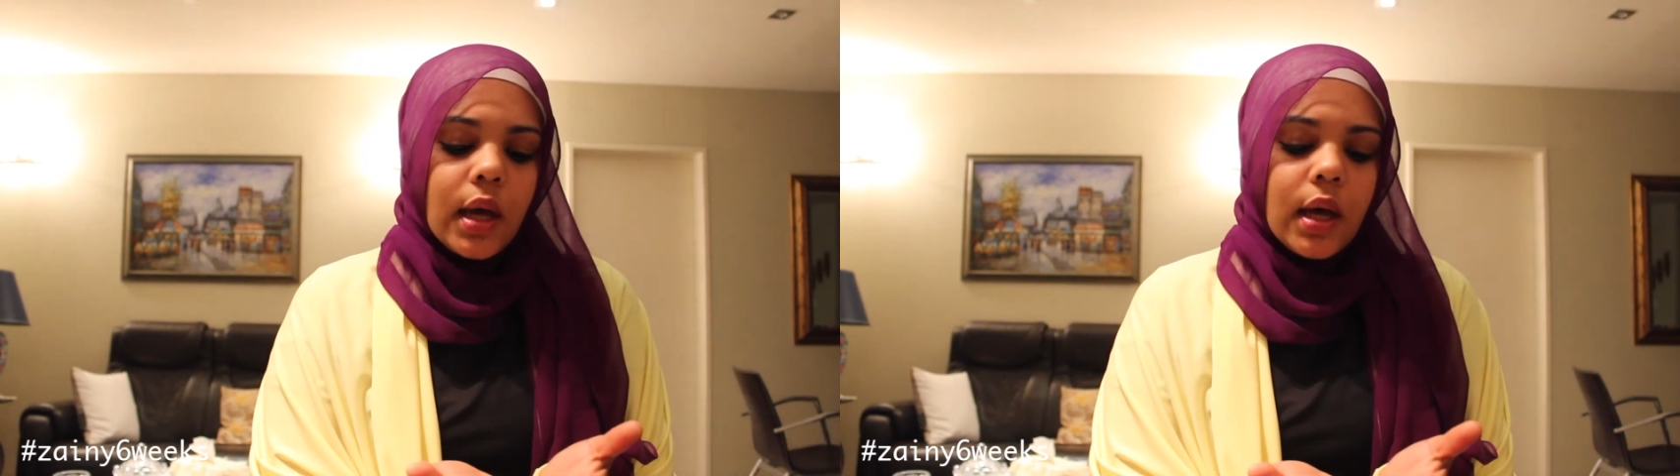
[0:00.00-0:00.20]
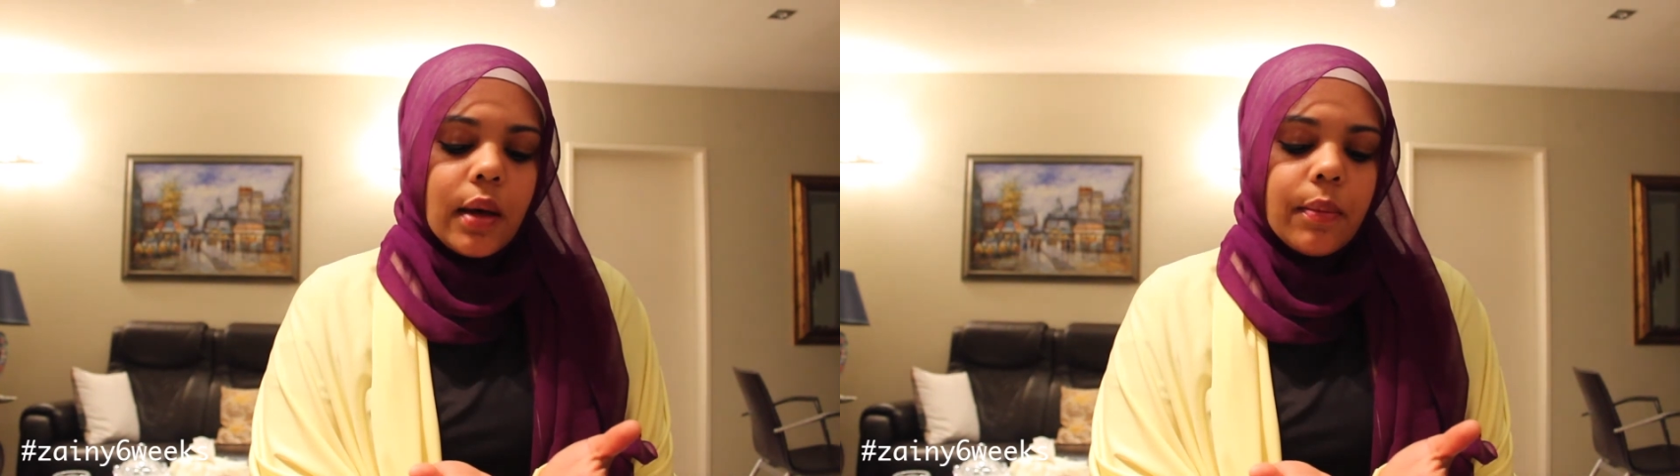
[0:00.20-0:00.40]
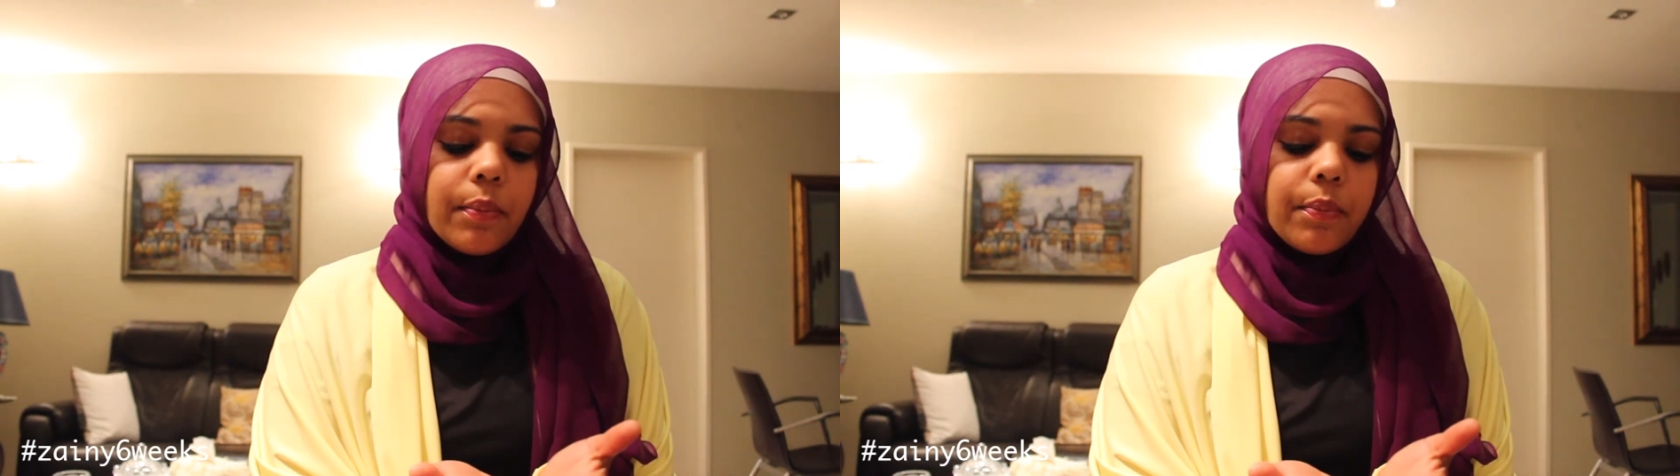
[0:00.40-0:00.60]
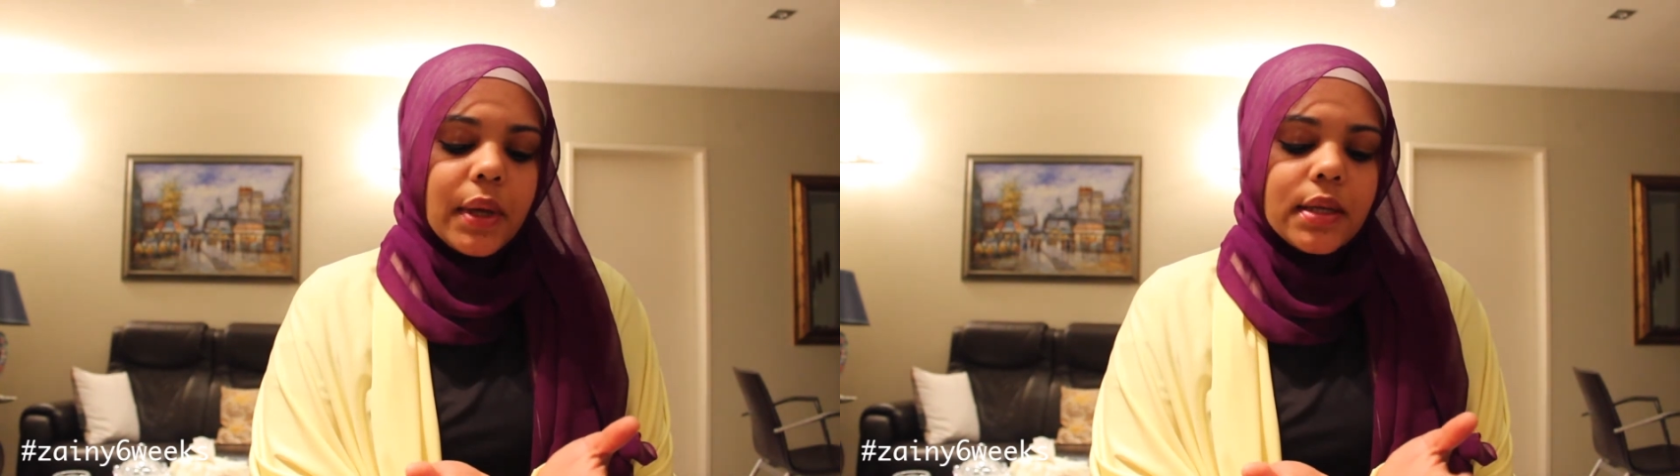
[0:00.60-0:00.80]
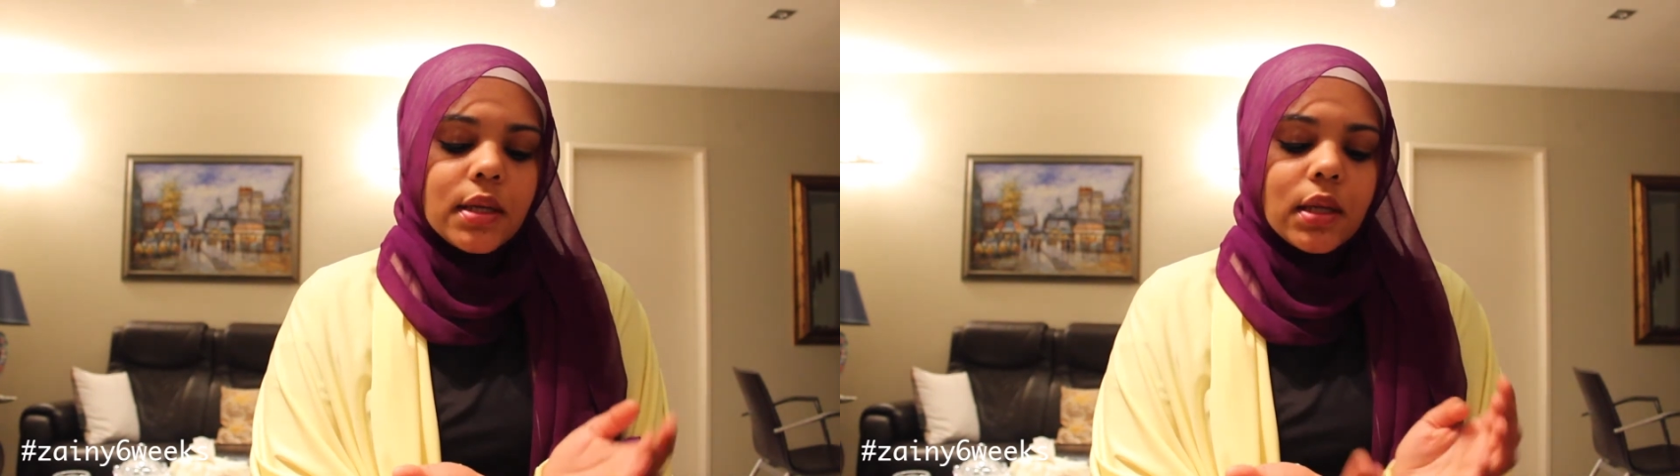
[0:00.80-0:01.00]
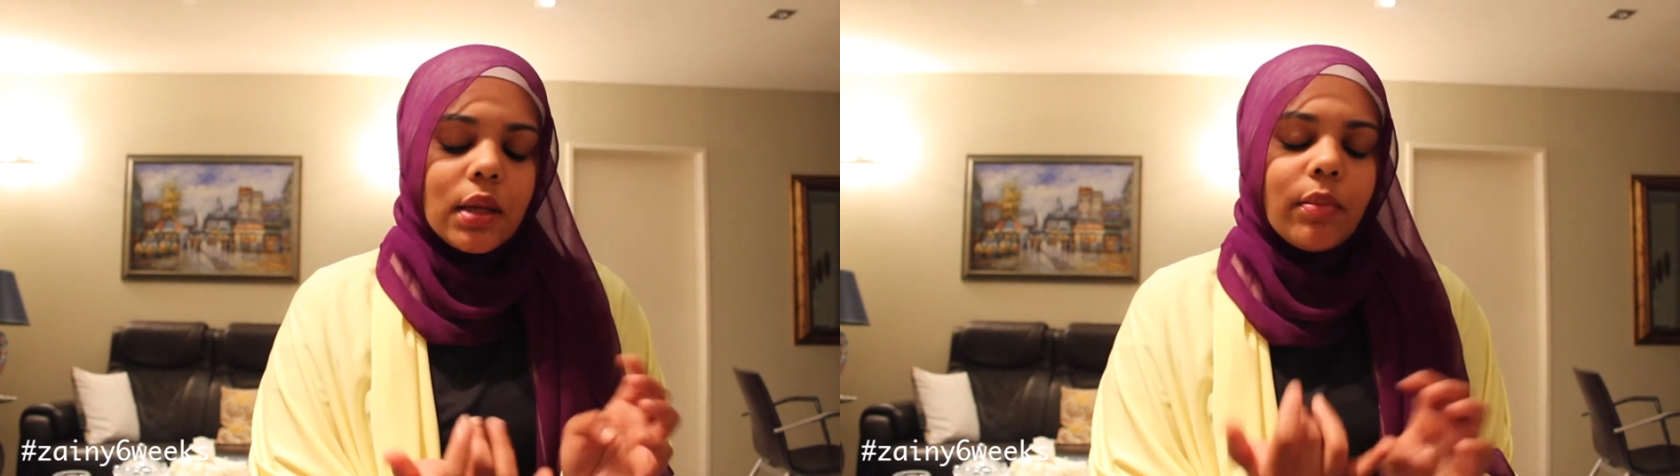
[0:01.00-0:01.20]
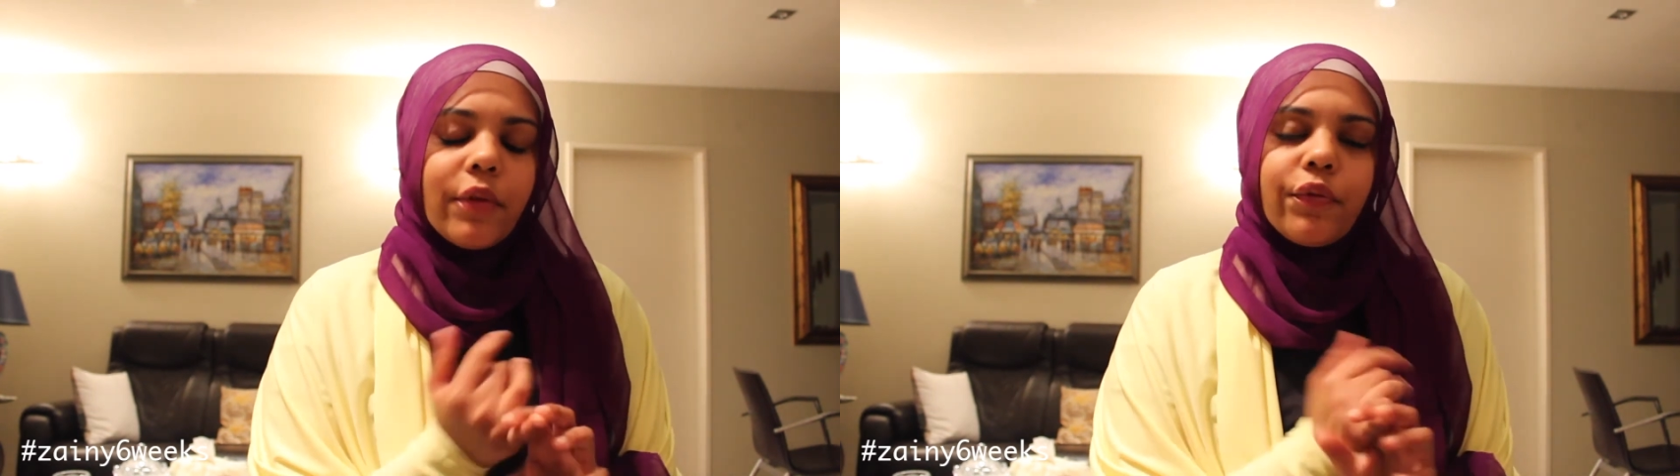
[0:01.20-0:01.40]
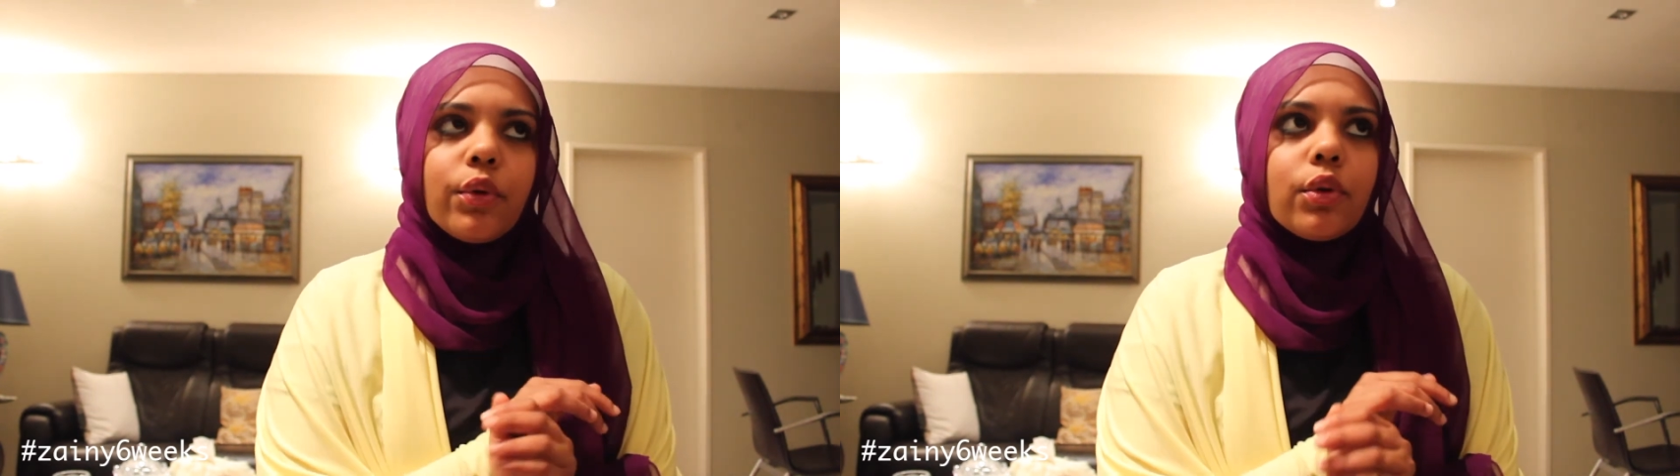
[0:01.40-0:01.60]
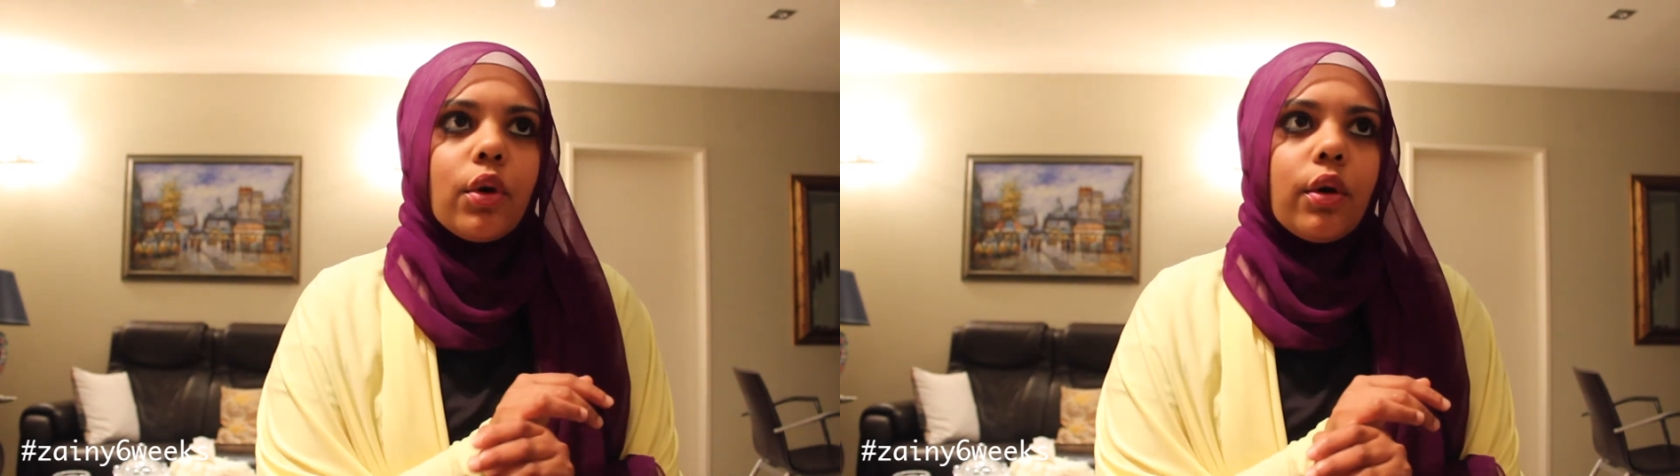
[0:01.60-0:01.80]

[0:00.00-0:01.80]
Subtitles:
basically my food